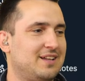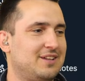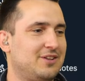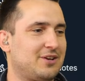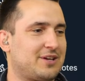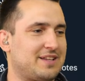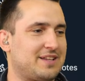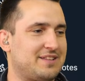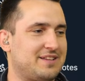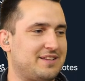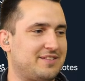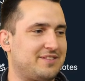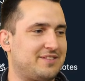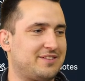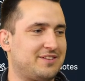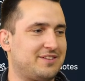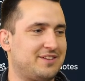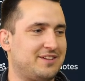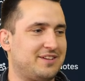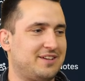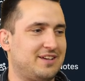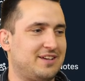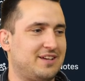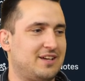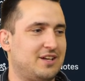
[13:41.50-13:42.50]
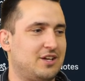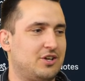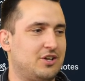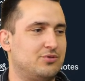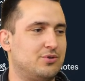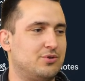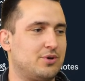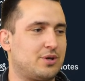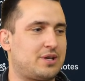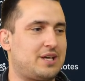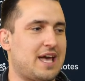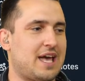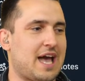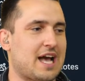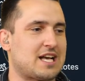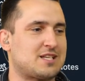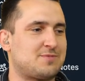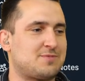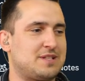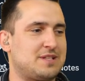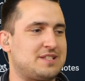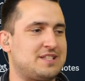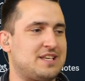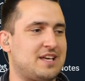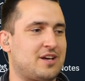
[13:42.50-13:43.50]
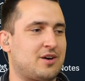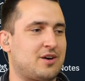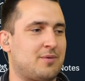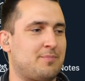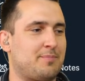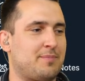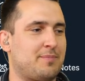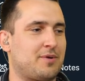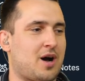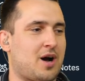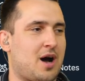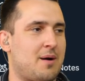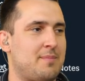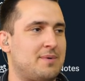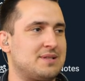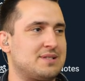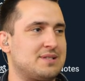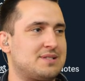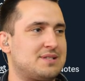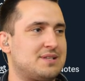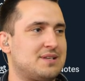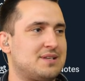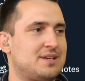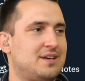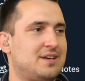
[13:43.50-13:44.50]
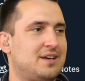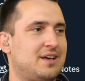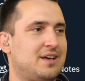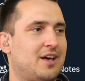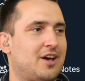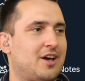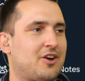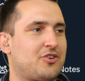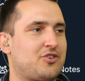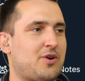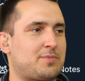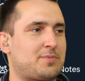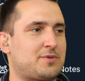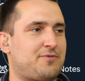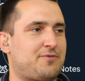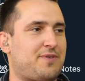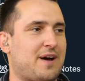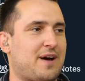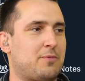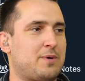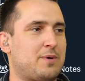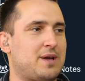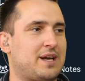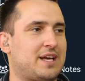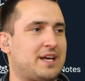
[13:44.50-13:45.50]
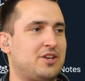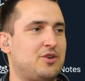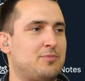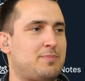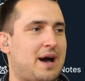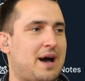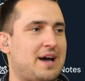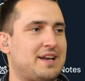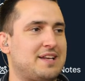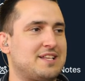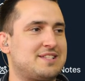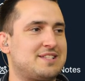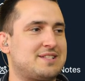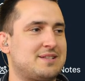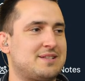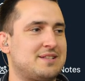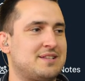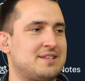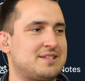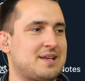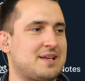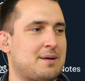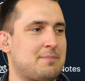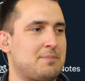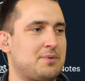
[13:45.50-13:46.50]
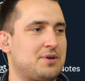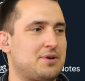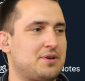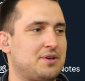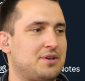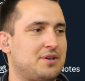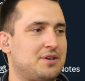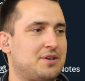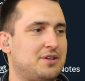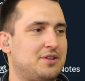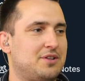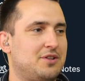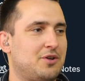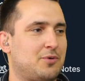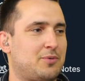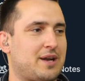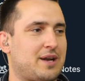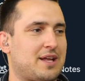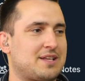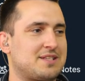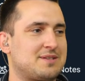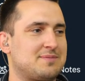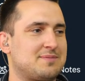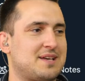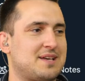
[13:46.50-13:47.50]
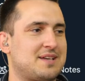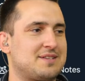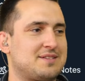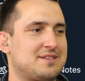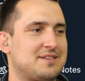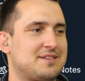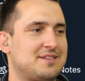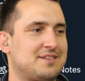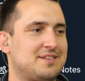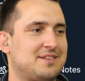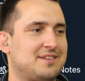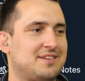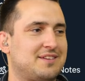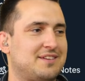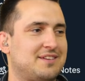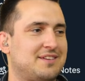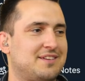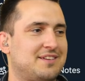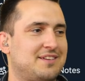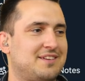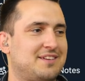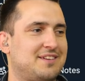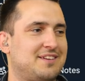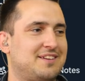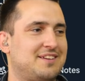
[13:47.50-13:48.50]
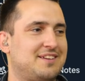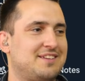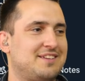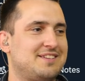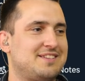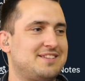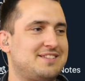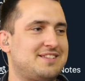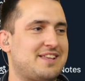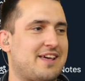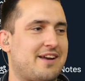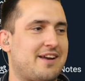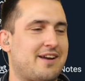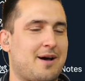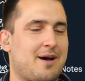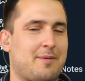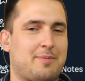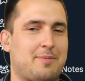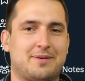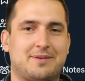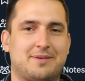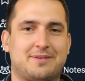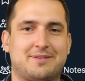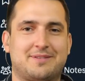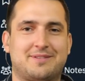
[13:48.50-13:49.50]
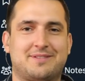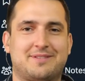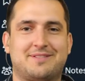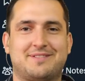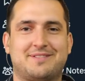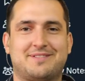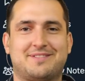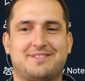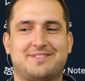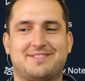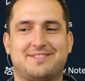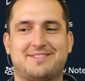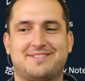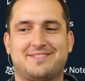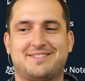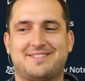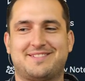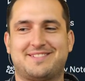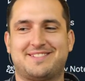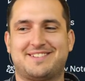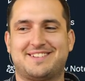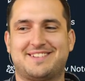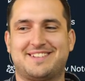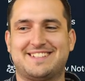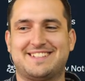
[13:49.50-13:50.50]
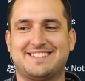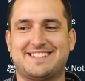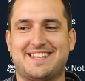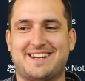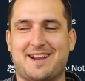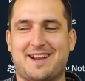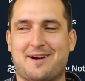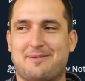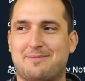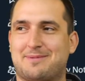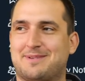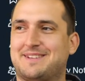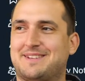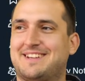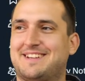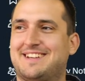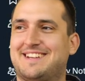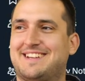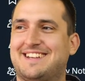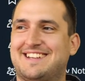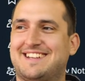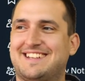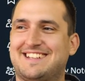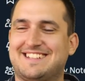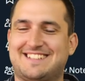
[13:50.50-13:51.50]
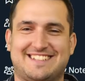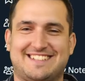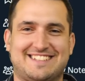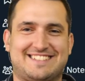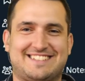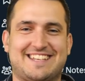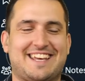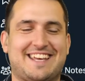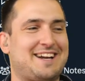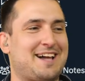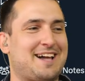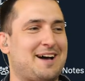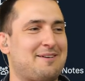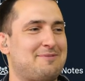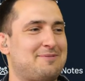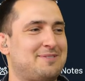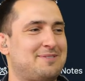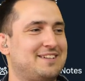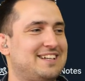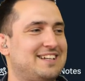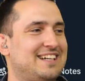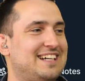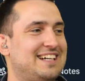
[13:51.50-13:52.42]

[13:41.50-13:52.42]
Look at this. Rookie XBT comments, Crypto Fight Week in Dubai this December. Look what Ansem says. Set it up. Set it up. He says set it up.